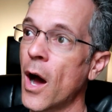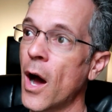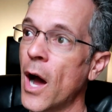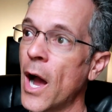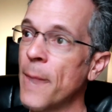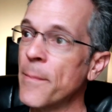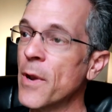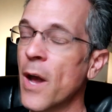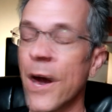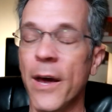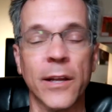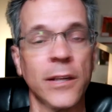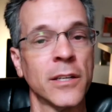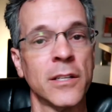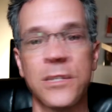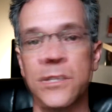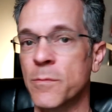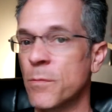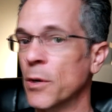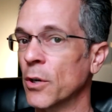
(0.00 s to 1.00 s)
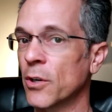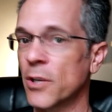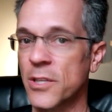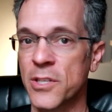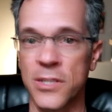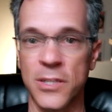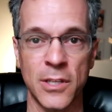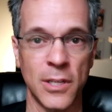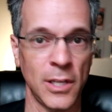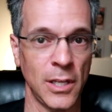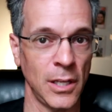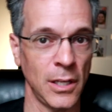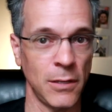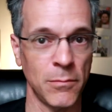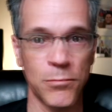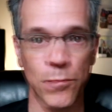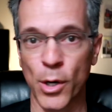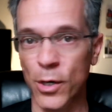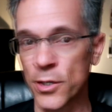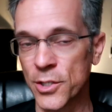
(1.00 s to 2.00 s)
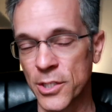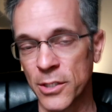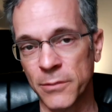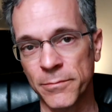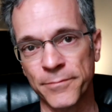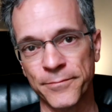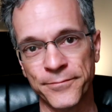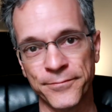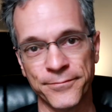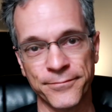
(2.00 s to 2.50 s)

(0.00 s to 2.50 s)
I'm not a conspiracy person,